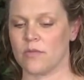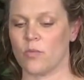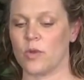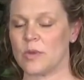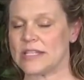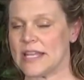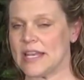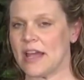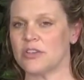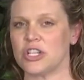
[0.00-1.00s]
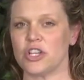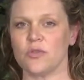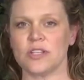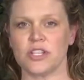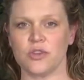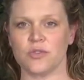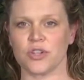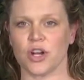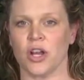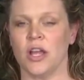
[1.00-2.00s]
when we send out to you as a
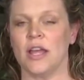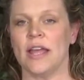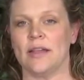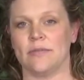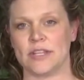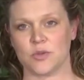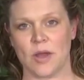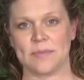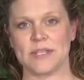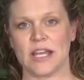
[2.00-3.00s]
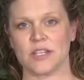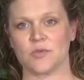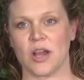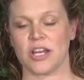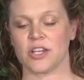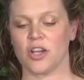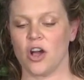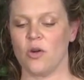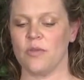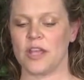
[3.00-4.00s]
user, this website is ready to
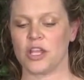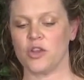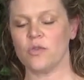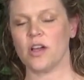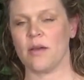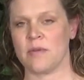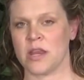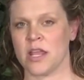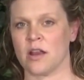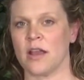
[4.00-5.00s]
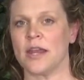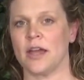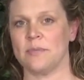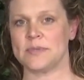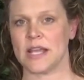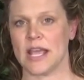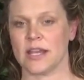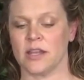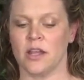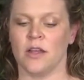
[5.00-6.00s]
go, that you come in here and
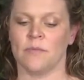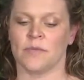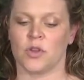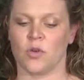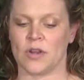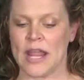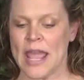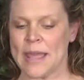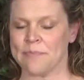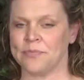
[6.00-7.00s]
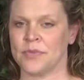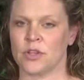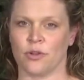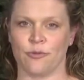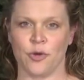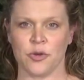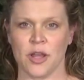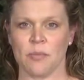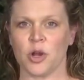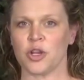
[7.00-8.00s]
update your name, your phone
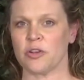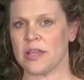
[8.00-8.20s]
number, and your